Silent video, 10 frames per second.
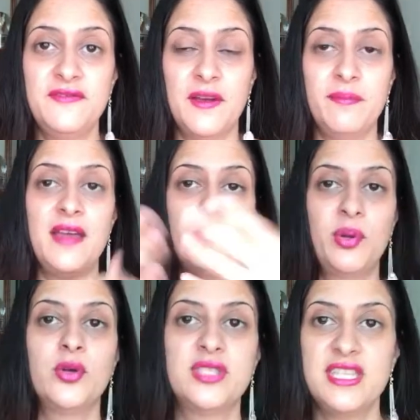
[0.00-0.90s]
I'm not
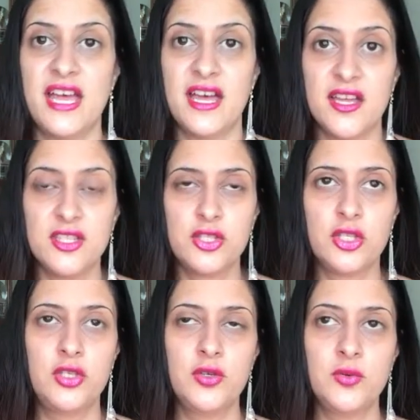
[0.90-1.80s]
imposing that onto
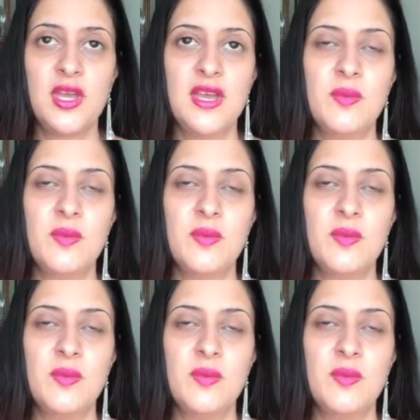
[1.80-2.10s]
you,